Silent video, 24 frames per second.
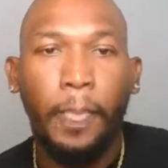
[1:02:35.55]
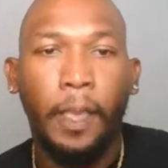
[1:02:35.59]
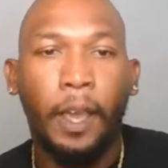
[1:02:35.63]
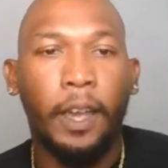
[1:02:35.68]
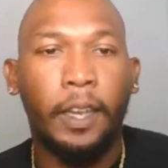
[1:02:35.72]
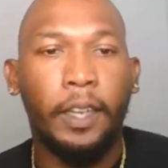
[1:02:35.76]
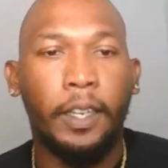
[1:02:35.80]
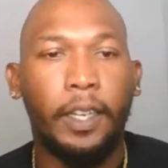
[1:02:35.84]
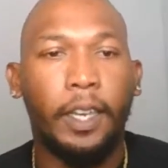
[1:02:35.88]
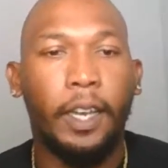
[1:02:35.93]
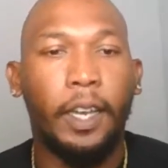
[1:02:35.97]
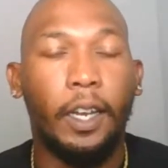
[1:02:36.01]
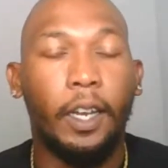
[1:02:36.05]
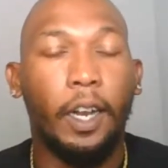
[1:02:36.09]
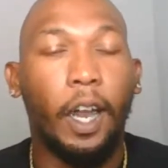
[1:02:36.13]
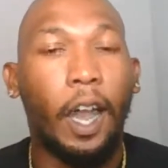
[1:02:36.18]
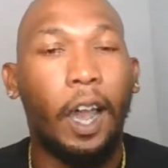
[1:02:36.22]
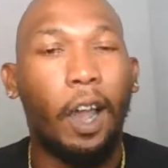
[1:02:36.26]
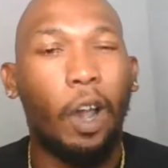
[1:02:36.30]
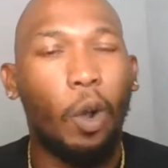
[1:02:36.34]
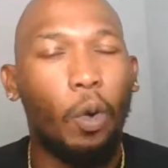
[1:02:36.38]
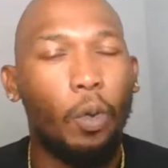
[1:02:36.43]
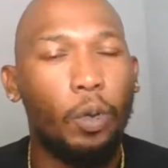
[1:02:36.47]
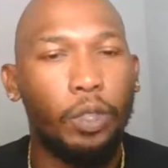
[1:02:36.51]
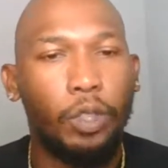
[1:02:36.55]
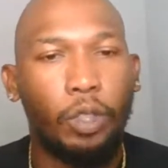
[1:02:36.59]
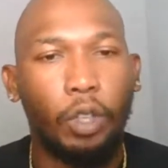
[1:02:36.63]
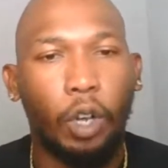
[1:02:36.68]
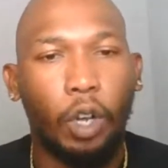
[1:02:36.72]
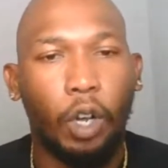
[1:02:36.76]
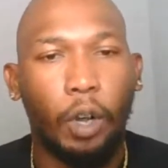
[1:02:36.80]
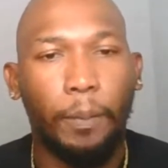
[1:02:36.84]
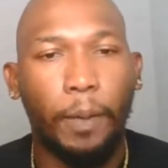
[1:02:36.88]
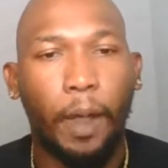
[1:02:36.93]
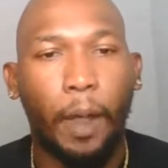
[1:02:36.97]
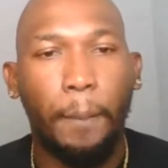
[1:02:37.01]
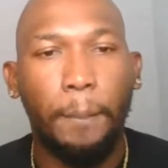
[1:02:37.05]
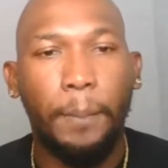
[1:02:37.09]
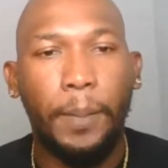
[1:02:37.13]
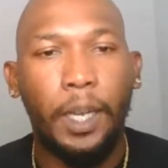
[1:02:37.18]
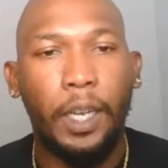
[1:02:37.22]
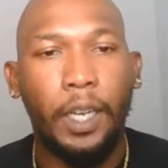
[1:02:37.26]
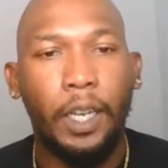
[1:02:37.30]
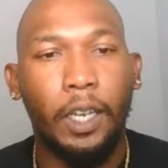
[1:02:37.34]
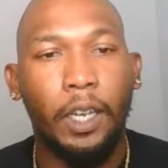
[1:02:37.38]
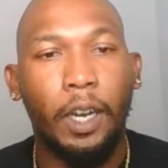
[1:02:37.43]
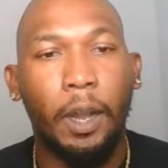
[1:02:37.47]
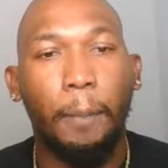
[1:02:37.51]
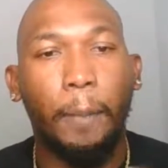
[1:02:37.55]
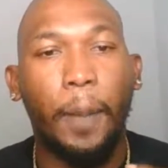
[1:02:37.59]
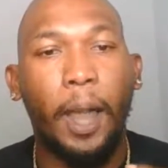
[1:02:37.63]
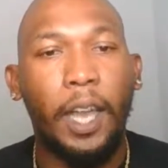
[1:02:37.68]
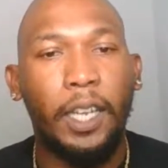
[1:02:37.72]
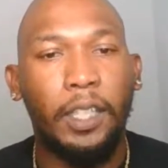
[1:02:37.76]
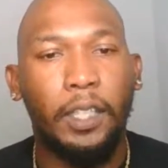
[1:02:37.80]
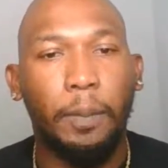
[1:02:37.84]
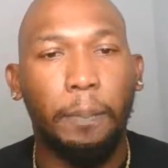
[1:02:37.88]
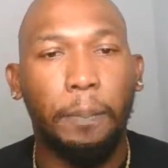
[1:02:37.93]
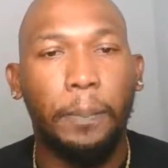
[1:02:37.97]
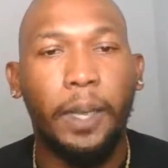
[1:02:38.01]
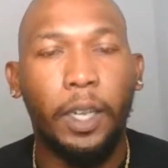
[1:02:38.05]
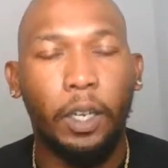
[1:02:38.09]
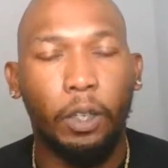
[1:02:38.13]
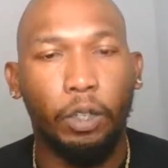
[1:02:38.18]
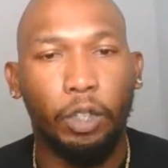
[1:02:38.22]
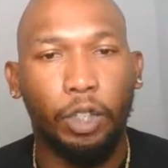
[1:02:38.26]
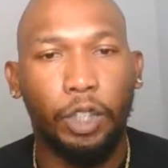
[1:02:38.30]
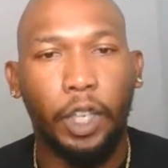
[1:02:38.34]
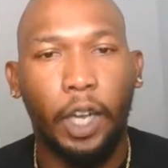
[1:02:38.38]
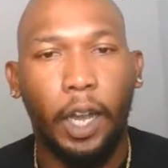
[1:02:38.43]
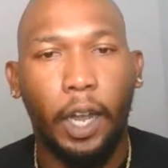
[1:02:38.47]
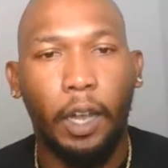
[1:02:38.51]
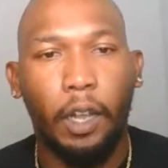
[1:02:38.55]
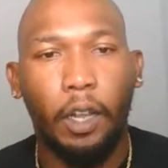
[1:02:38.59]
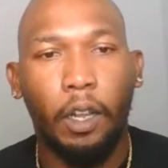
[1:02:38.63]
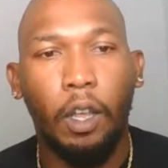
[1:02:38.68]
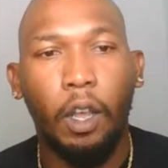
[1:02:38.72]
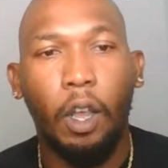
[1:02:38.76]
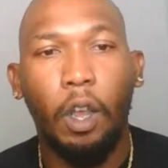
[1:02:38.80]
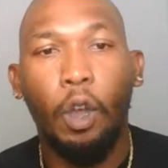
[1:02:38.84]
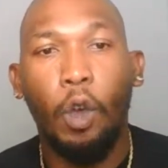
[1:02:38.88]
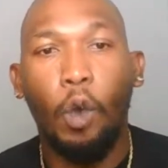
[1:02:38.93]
Again, I always talk about being as a middle child.